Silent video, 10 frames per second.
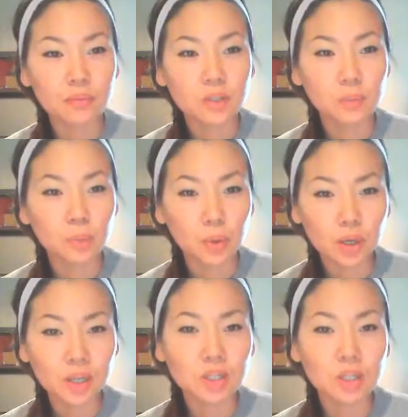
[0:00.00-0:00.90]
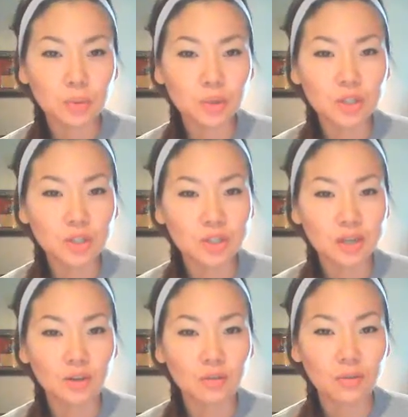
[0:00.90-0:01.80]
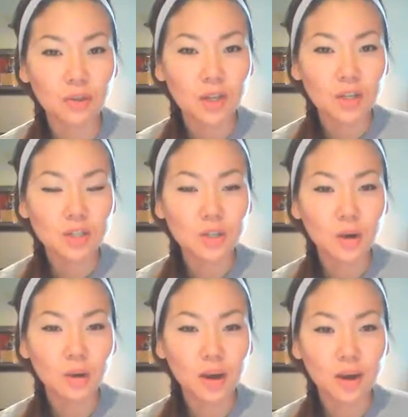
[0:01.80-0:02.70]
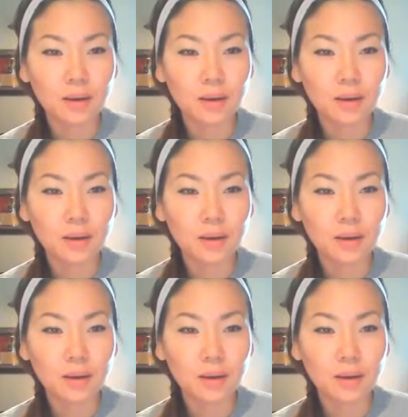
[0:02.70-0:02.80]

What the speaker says: to push yourself. So